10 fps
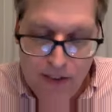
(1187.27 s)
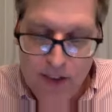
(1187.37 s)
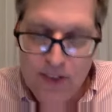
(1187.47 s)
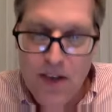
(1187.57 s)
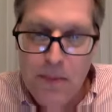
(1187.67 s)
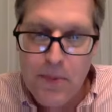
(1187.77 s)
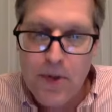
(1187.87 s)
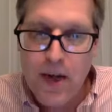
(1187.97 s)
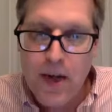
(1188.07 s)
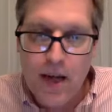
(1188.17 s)
a good
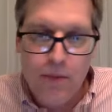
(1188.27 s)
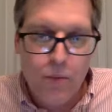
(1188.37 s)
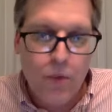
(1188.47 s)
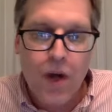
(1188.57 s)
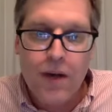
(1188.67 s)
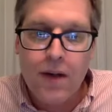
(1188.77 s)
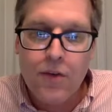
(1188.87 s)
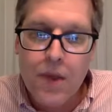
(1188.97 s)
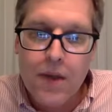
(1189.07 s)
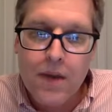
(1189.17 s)
supper, and we'll talk
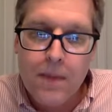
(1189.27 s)
next week.